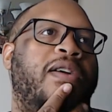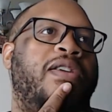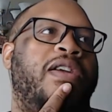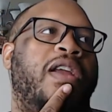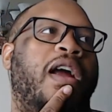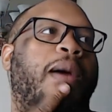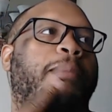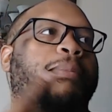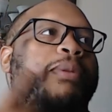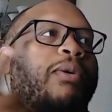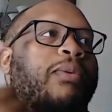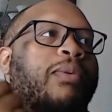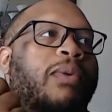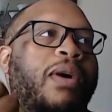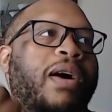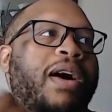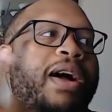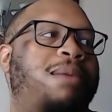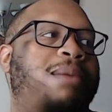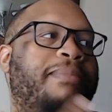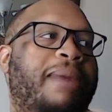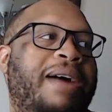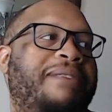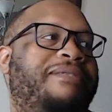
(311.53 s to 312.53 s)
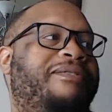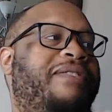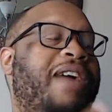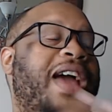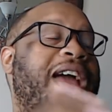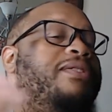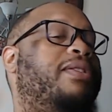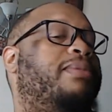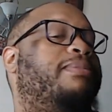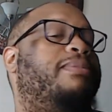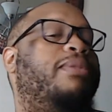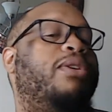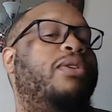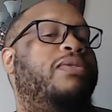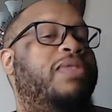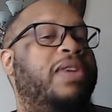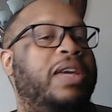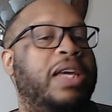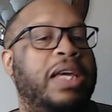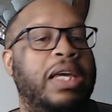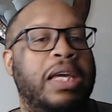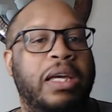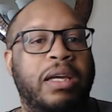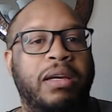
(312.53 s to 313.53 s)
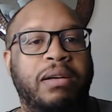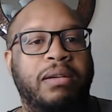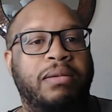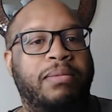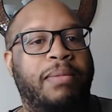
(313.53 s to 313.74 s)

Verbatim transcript: Number 1, my favorite movie,